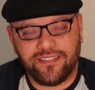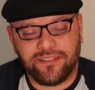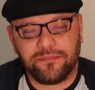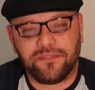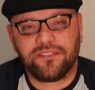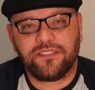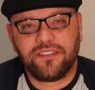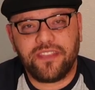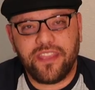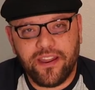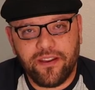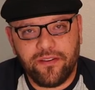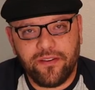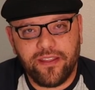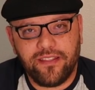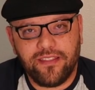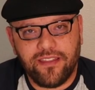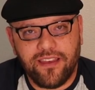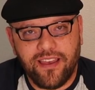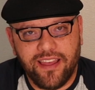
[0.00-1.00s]
some
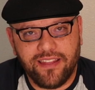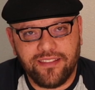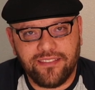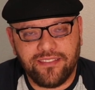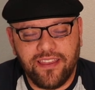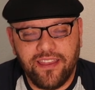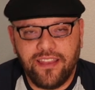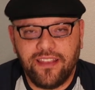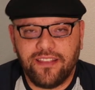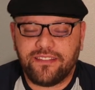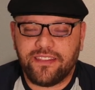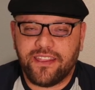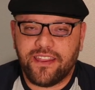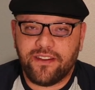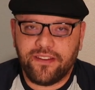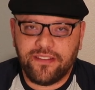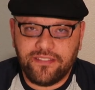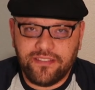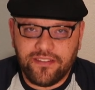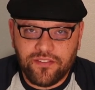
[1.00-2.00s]
scary thoughts,
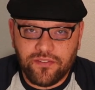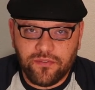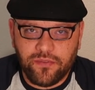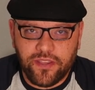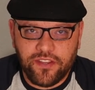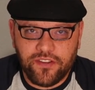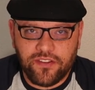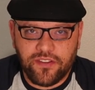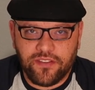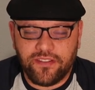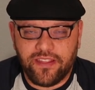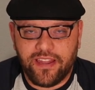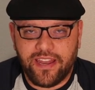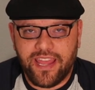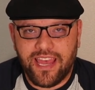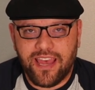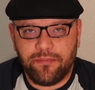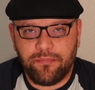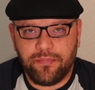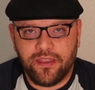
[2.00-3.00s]
scary situations that
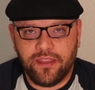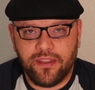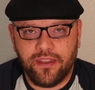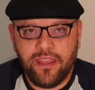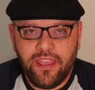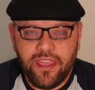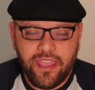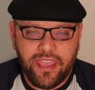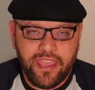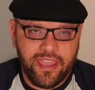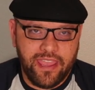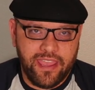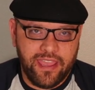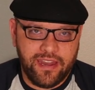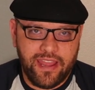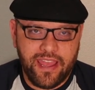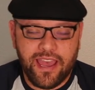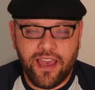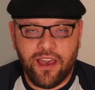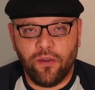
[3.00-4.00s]
happen,
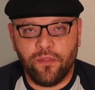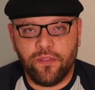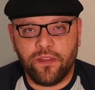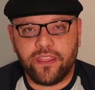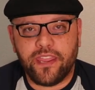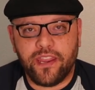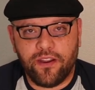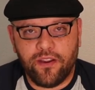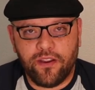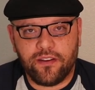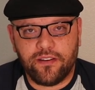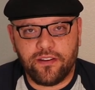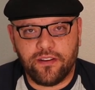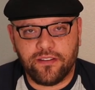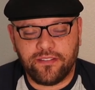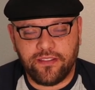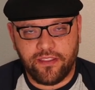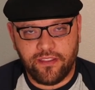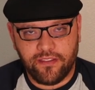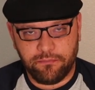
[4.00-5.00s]
and how the
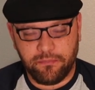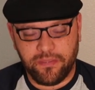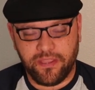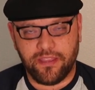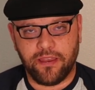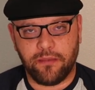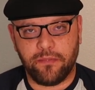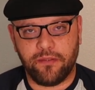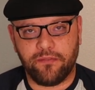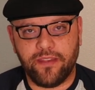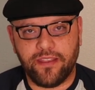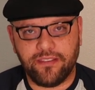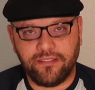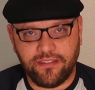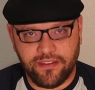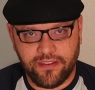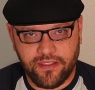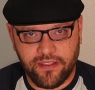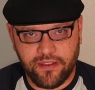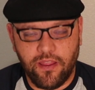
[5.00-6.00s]
characters that you become
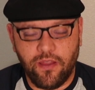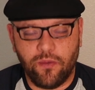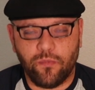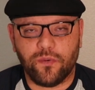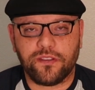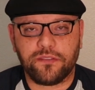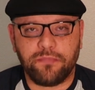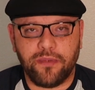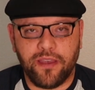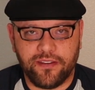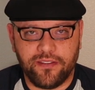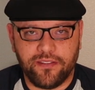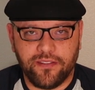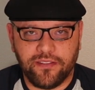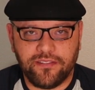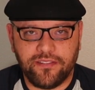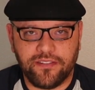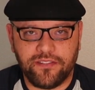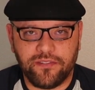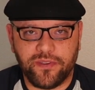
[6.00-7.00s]
invested in respond to
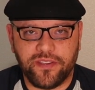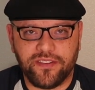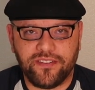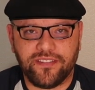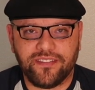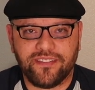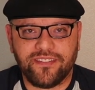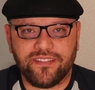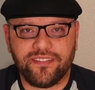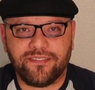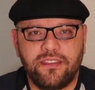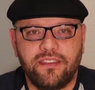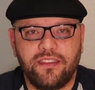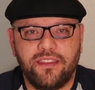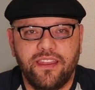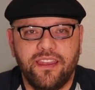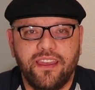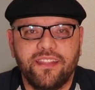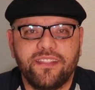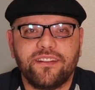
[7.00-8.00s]
those situations.
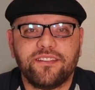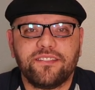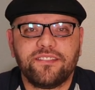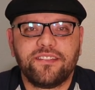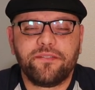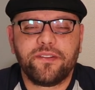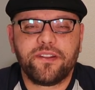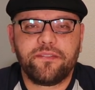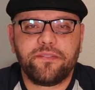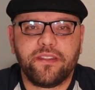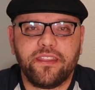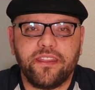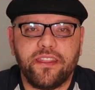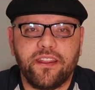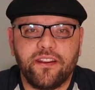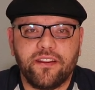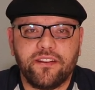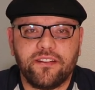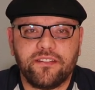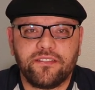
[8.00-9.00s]
There are several different
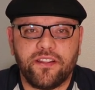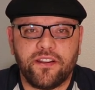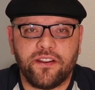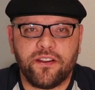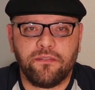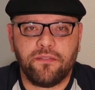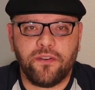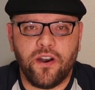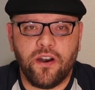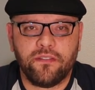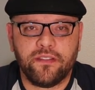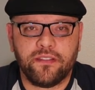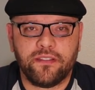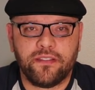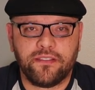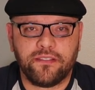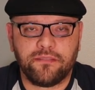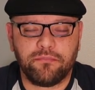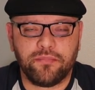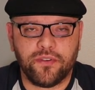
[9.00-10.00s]
characters that are involved in
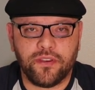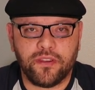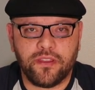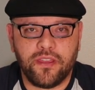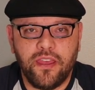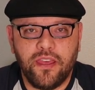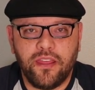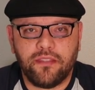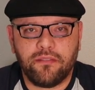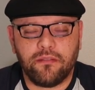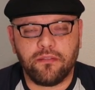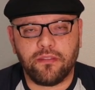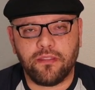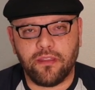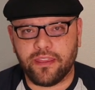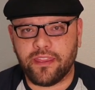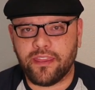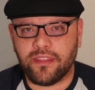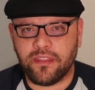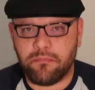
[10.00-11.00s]
this book.
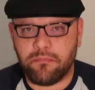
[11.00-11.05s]
Again,